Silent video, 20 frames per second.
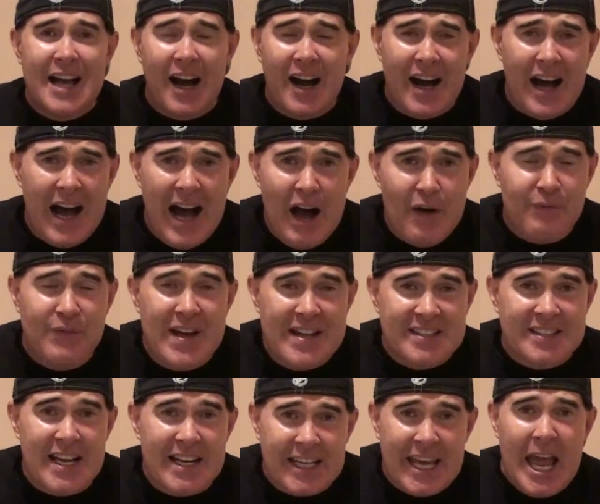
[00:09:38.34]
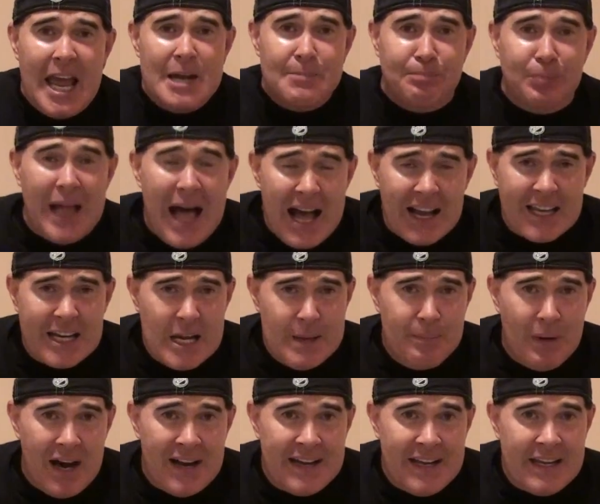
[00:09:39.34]
uh, offense. They can't block
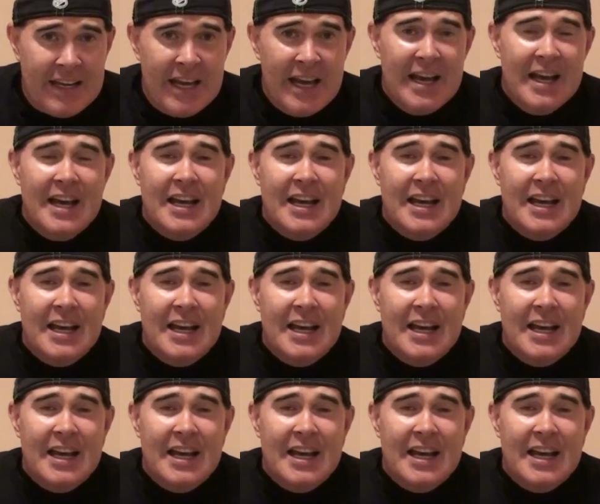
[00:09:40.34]
anybody.